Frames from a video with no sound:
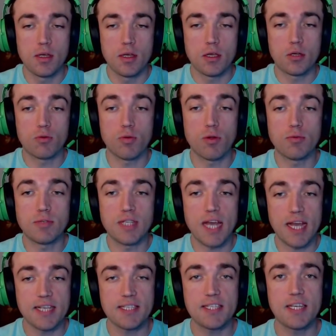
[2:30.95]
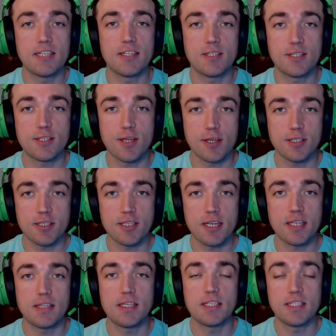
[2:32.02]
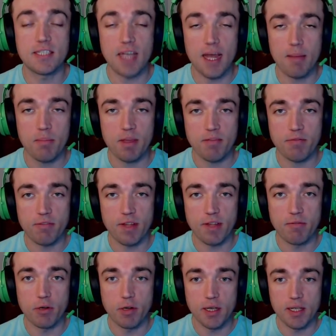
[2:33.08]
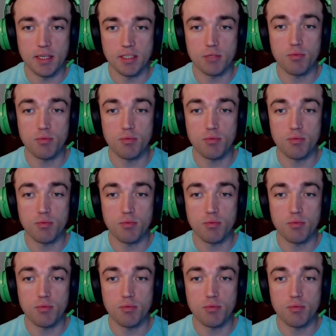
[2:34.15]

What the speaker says: grotesque and disgusting the zombie flavor is,